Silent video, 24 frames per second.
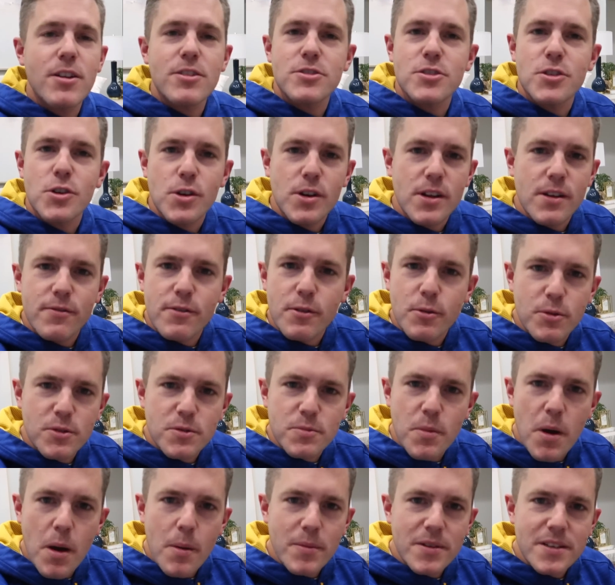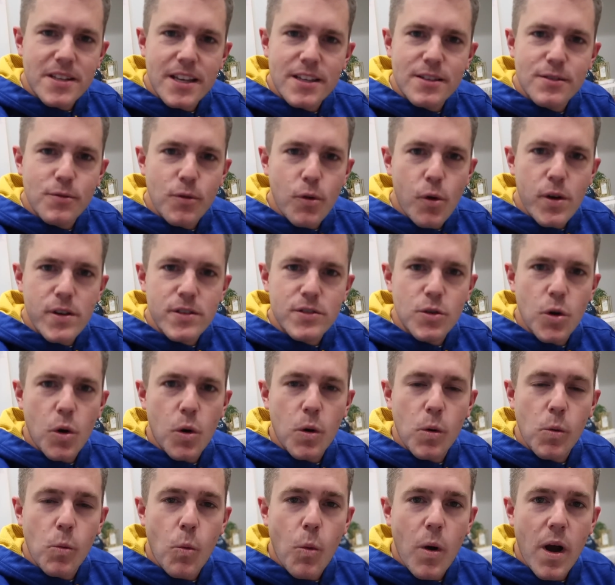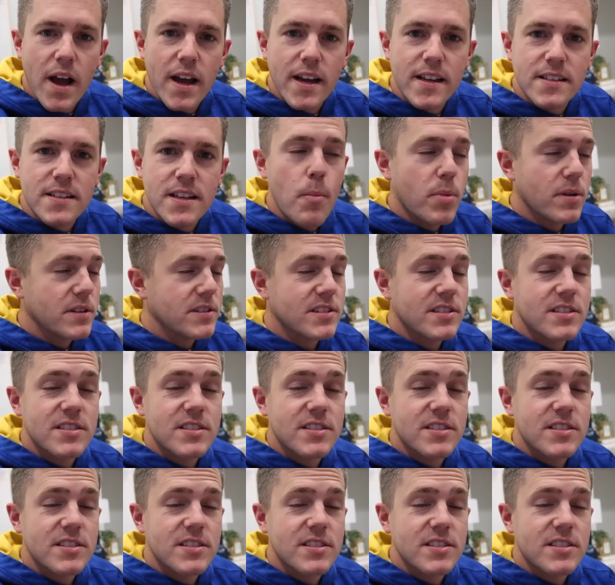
not sure if it was mom and dad's voice or what, but